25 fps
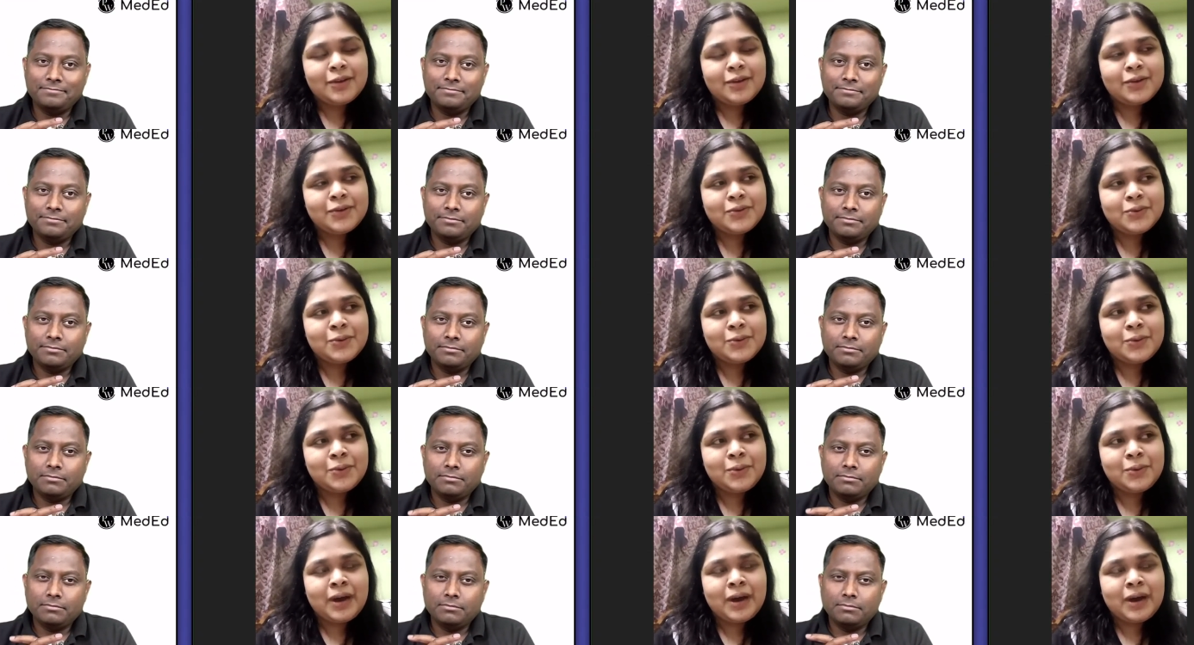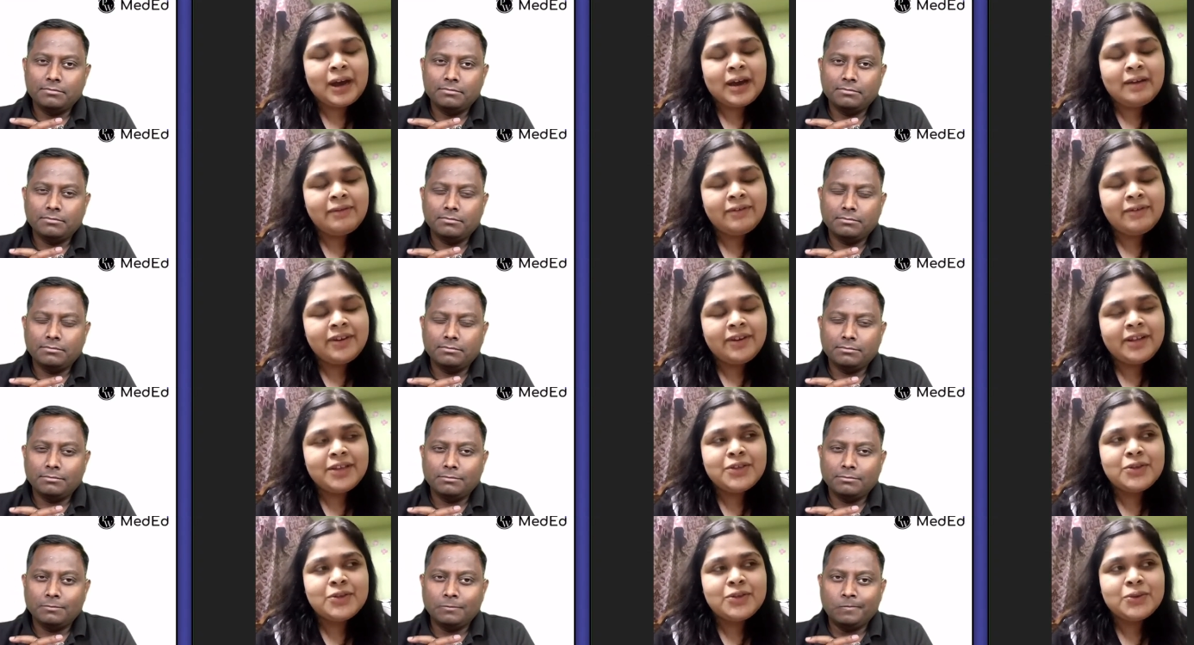Speaker 1: So
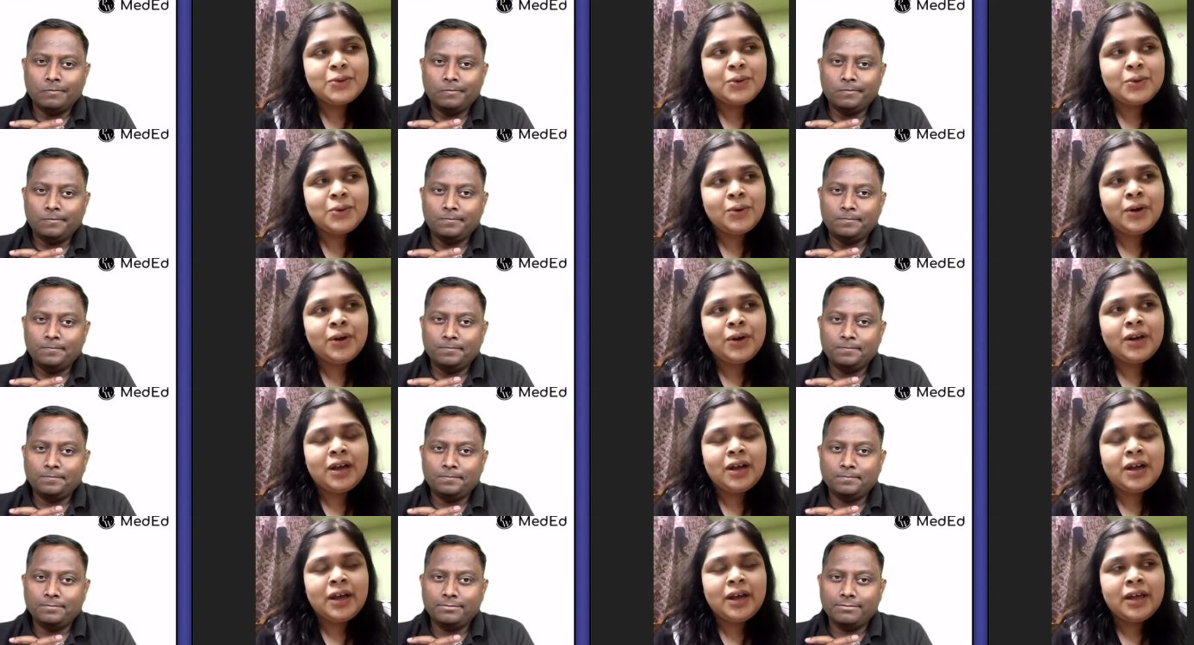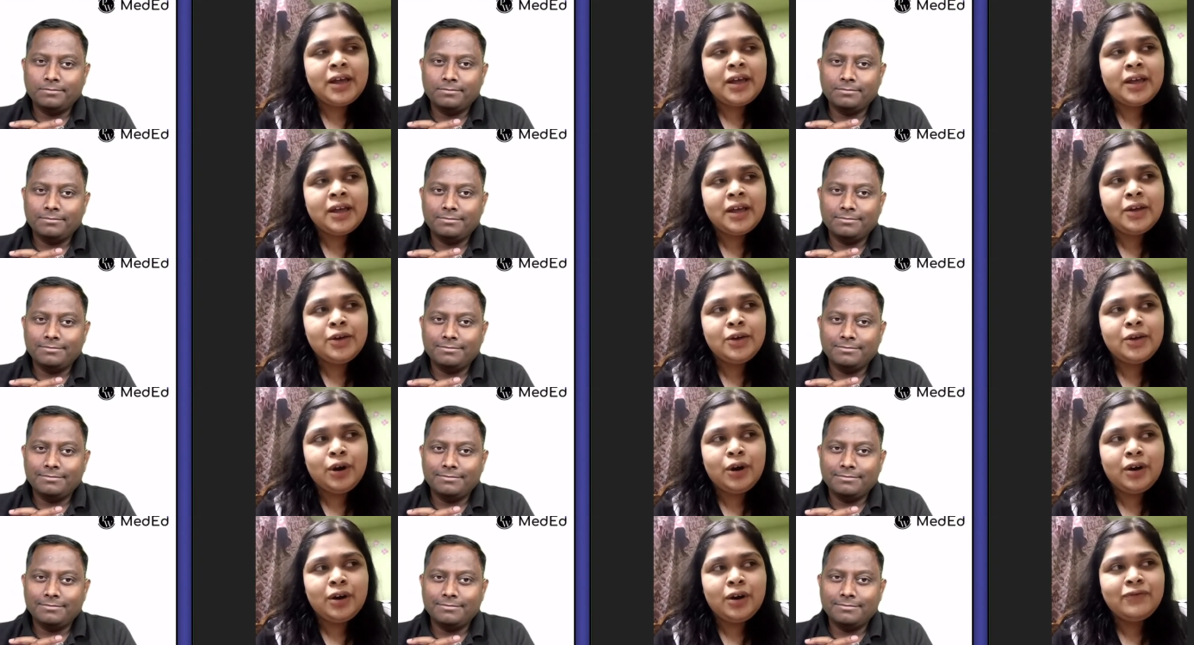average score I
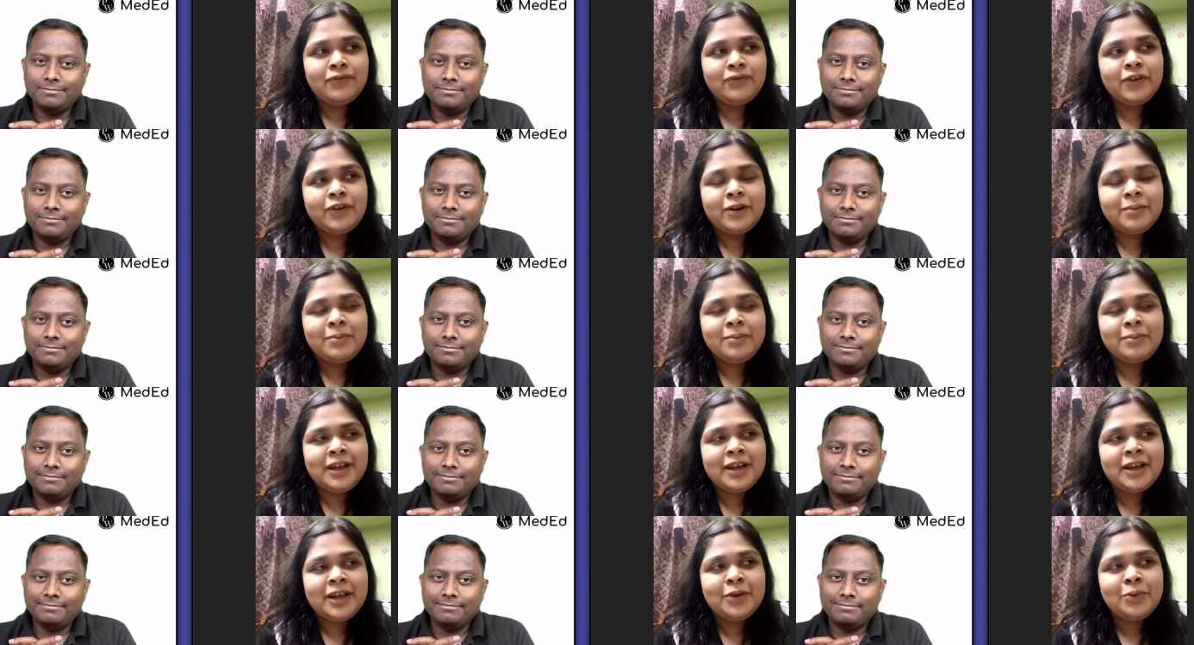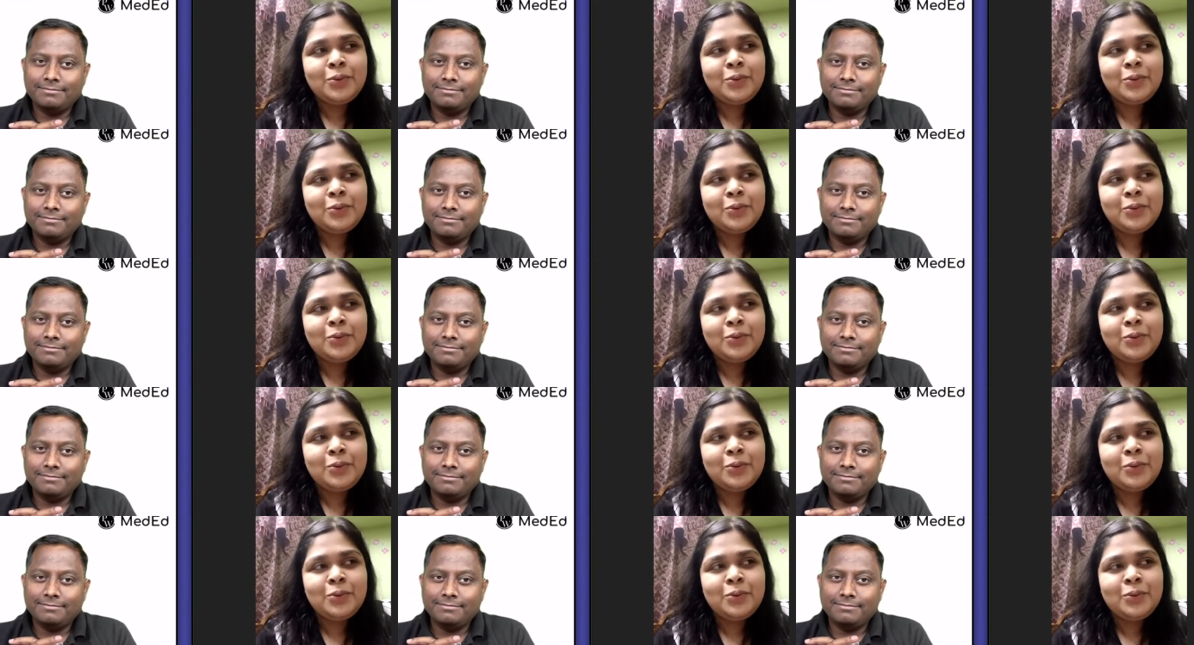got from like